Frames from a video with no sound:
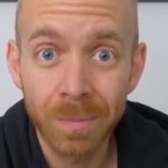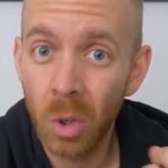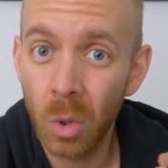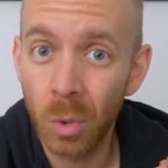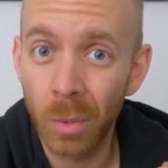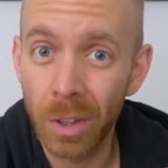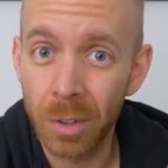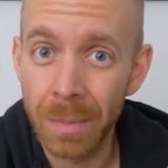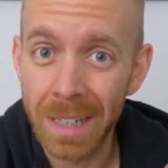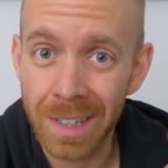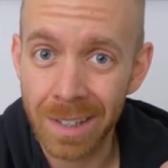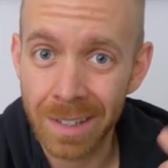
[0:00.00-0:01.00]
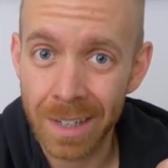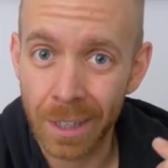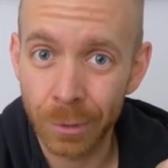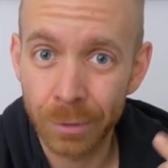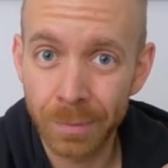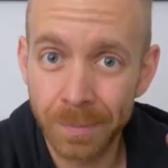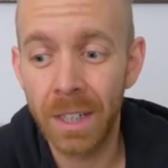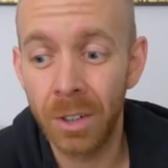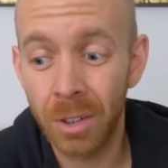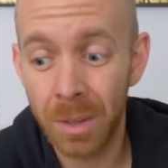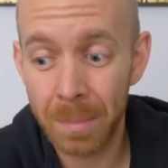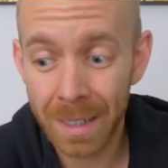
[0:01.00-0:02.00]
Cold weather makes us tough. And you
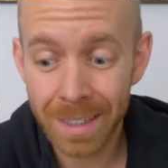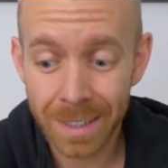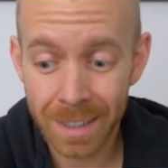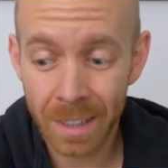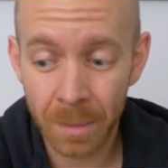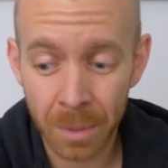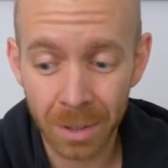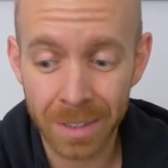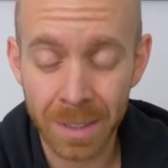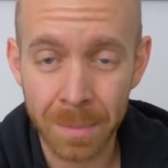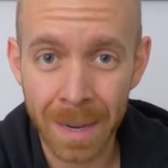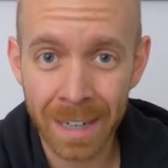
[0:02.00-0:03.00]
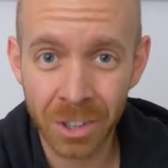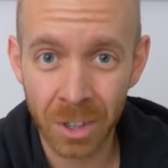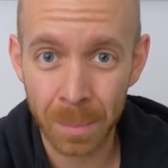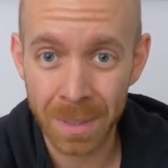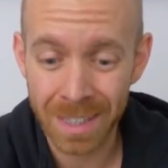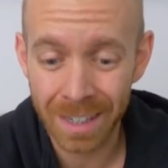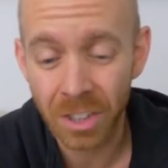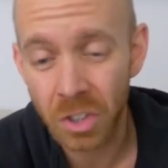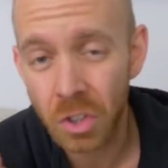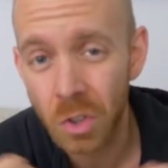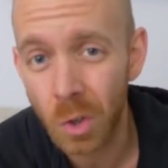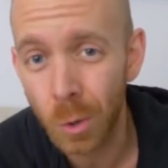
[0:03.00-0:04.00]
know what? The biggest thing about this matchup is that it's
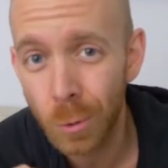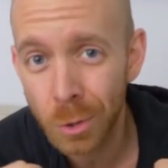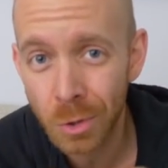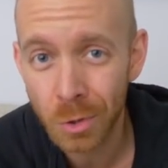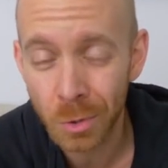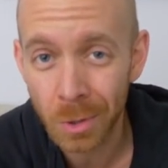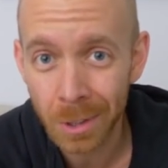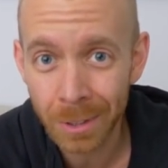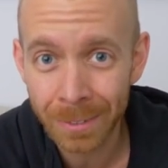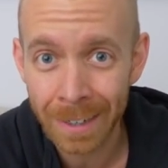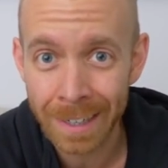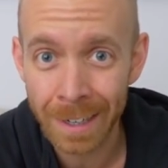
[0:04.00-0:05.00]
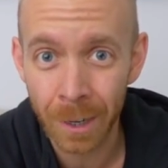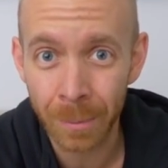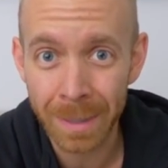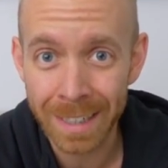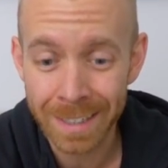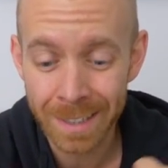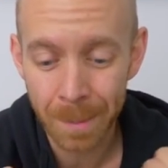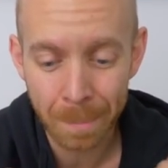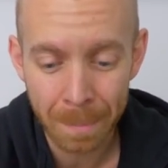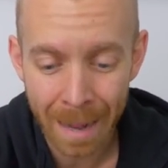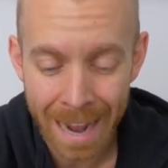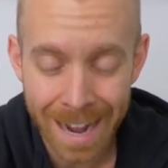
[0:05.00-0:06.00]
so strong right now because the
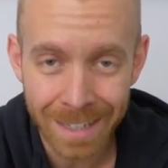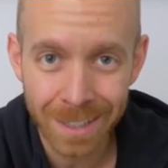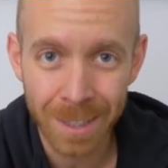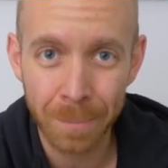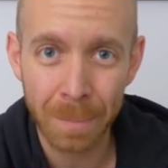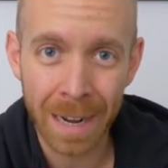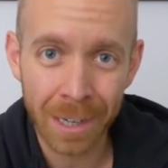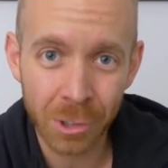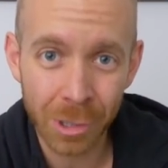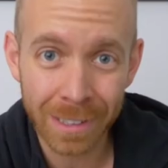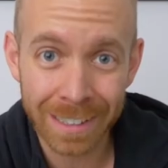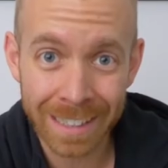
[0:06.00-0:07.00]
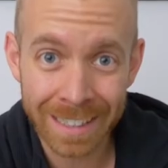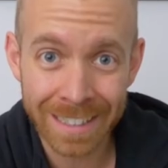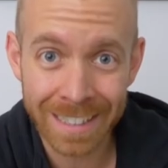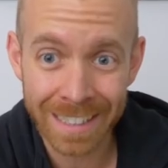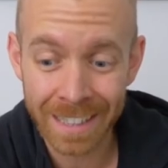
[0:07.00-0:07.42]
pass that Patrick Lange